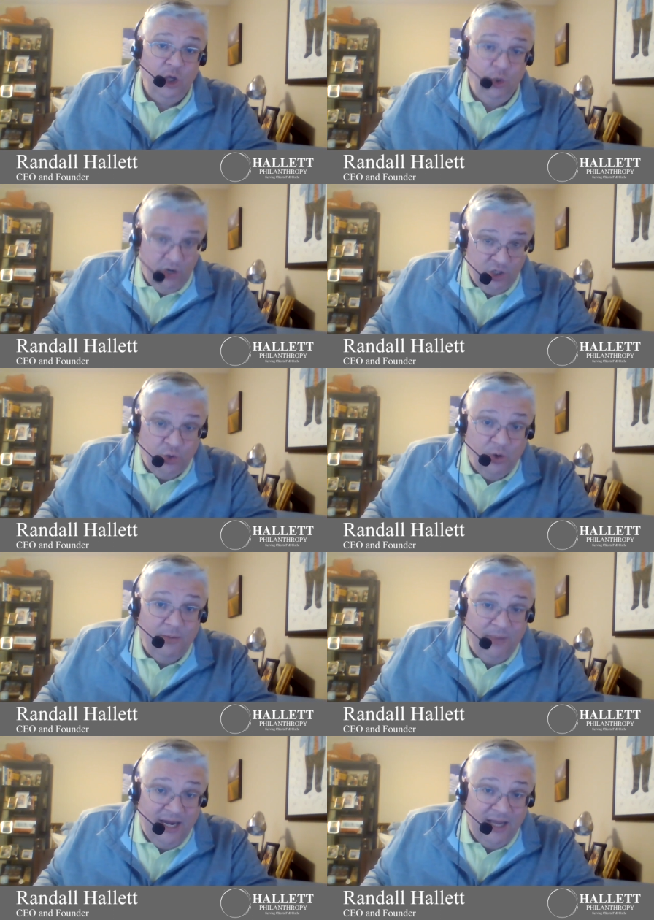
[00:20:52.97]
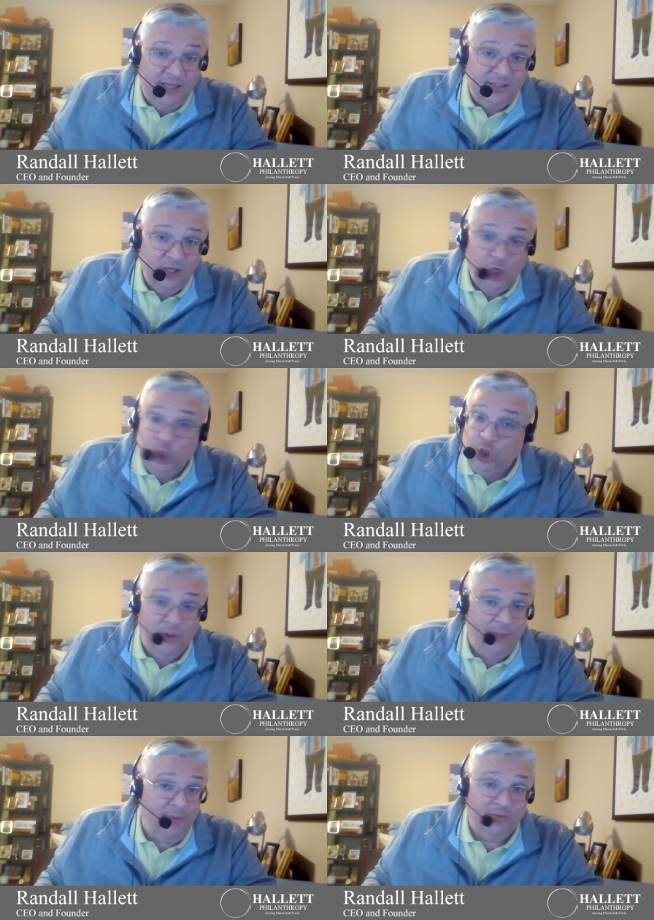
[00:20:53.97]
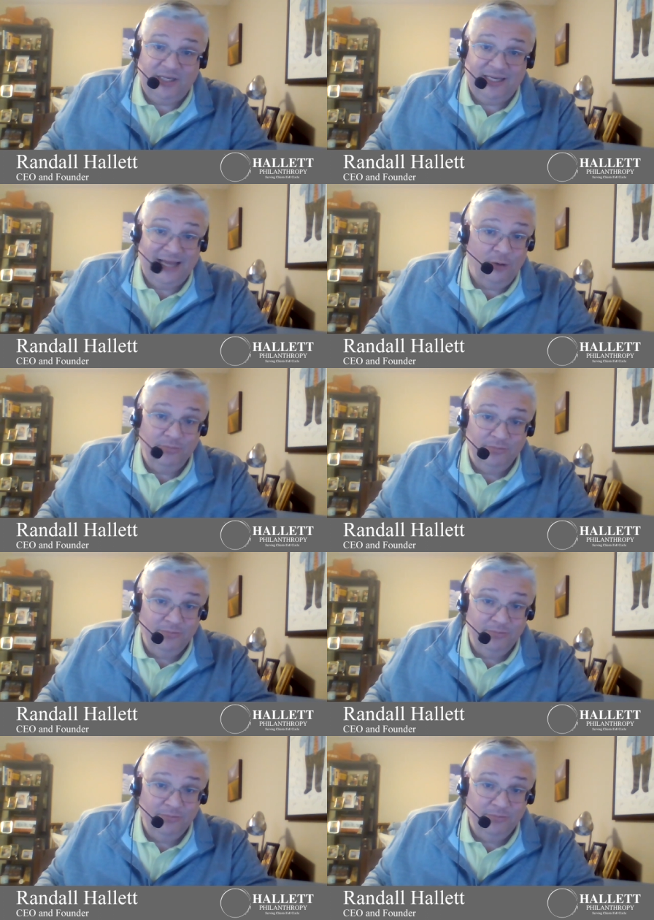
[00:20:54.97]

You want to shorten meetings, don't let people sit down.